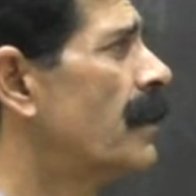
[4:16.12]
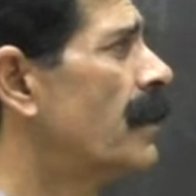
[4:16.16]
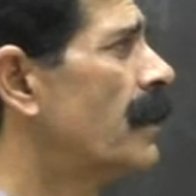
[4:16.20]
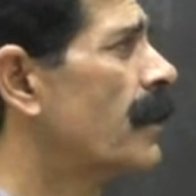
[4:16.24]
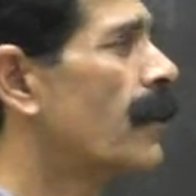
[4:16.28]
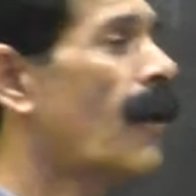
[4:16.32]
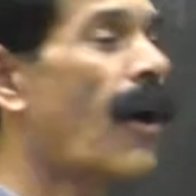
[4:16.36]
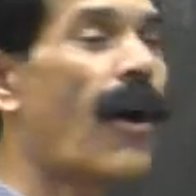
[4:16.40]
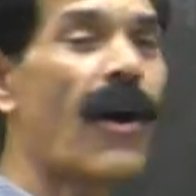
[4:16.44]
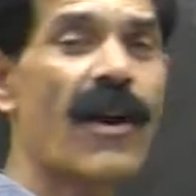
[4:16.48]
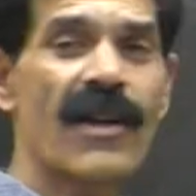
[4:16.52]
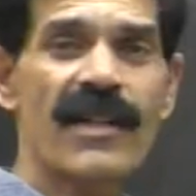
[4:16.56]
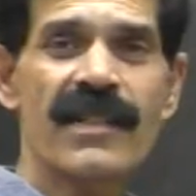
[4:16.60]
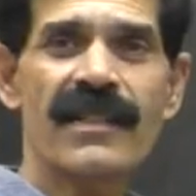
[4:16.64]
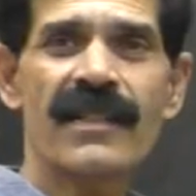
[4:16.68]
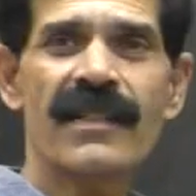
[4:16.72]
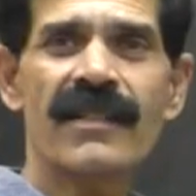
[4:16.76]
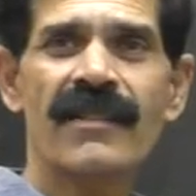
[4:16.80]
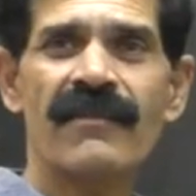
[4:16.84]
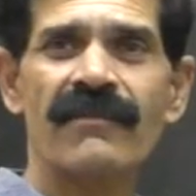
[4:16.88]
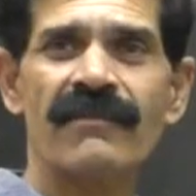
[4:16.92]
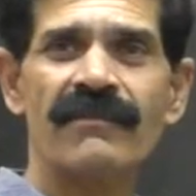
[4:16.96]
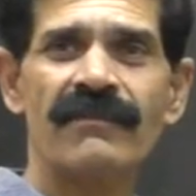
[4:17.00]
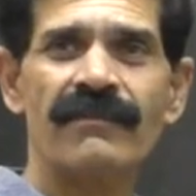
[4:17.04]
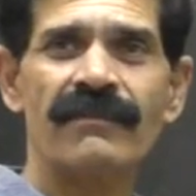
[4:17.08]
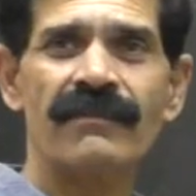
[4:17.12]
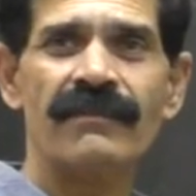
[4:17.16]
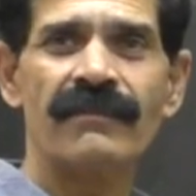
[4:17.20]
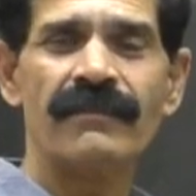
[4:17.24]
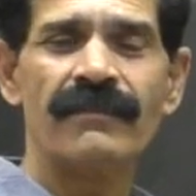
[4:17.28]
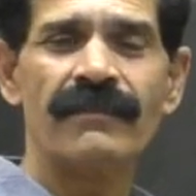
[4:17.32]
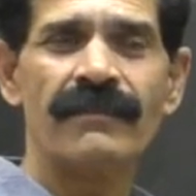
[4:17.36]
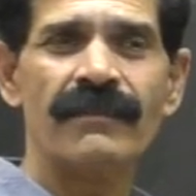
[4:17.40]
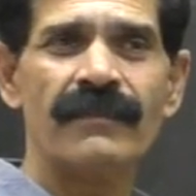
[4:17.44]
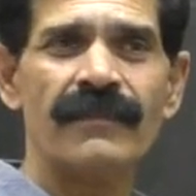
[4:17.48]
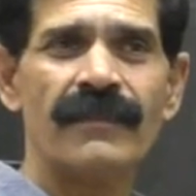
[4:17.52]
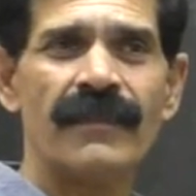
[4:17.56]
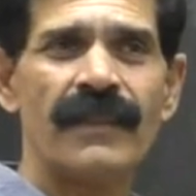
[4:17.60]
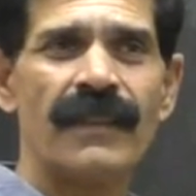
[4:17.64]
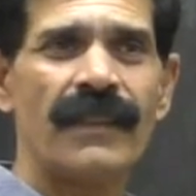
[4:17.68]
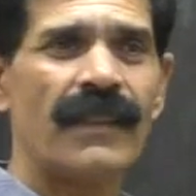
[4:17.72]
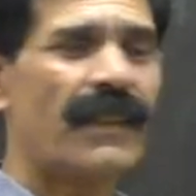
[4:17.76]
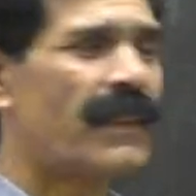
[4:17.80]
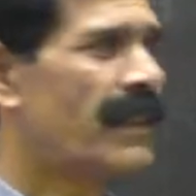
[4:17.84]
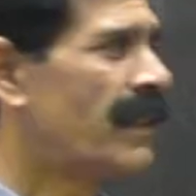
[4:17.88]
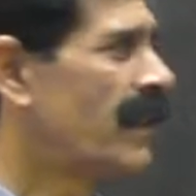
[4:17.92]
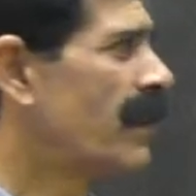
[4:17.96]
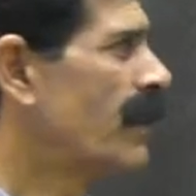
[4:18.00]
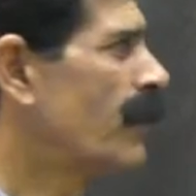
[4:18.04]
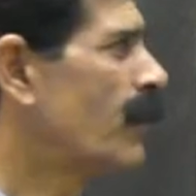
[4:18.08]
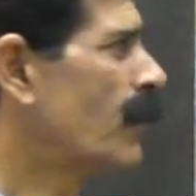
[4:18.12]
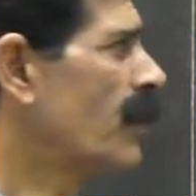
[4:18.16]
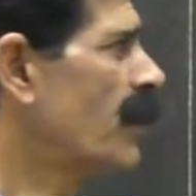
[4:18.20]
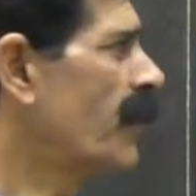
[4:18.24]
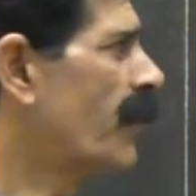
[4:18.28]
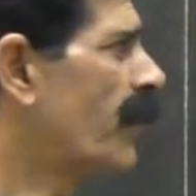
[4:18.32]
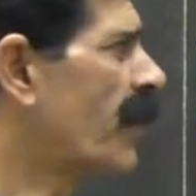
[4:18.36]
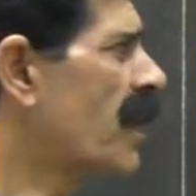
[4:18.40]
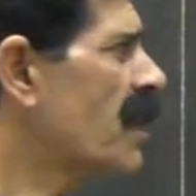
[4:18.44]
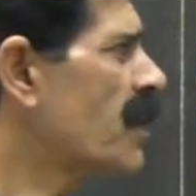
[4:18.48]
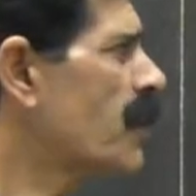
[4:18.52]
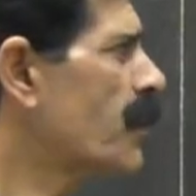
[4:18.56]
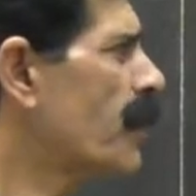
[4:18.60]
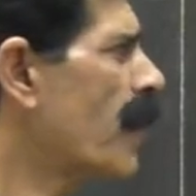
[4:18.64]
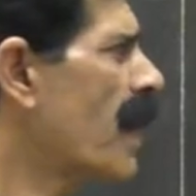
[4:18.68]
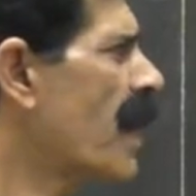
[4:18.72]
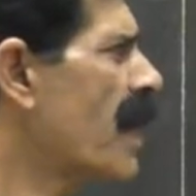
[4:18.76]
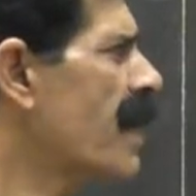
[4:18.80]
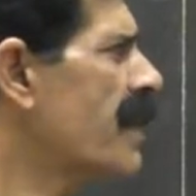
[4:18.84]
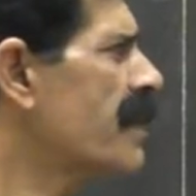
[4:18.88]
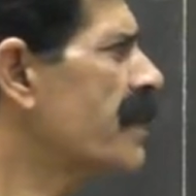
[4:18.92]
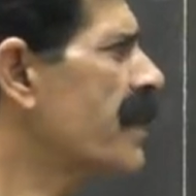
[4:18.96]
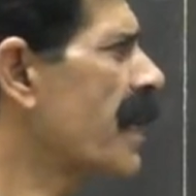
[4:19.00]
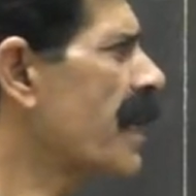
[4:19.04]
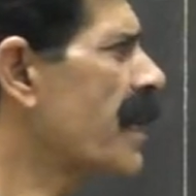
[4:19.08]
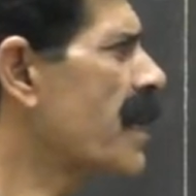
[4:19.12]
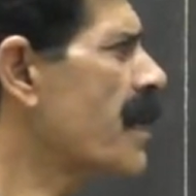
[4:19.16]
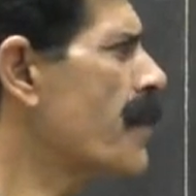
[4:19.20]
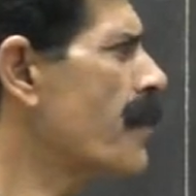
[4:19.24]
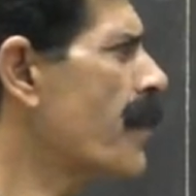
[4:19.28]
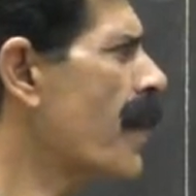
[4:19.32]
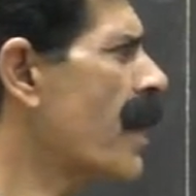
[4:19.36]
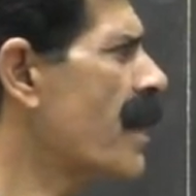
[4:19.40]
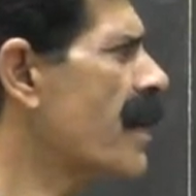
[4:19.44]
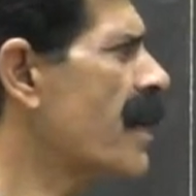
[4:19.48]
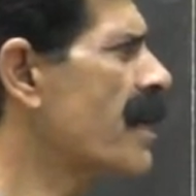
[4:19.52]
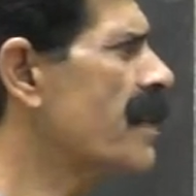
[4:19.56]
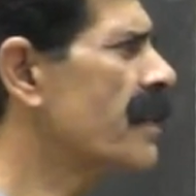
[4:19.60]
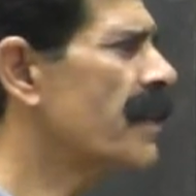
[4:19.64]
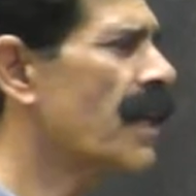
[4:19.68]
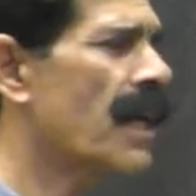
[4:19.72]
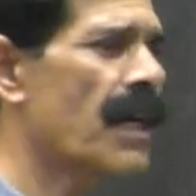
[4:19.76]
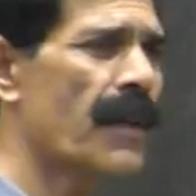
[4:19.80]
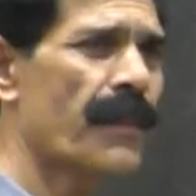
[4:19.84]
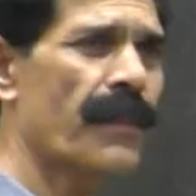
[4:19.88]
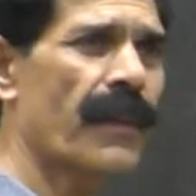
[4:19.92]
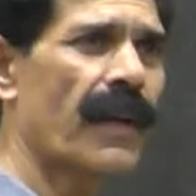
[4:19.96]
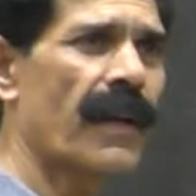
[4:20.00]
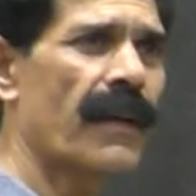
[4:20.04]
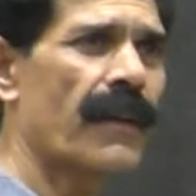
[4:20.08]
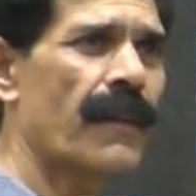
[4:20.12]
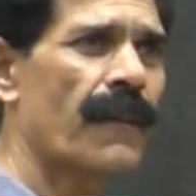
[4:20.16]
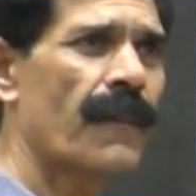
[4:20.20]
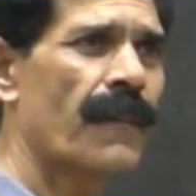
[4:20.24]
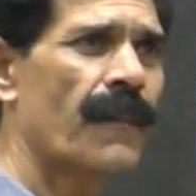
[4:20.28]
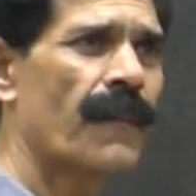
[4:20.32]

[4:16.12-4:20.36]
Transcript: cords. So the first part, second part, and third part.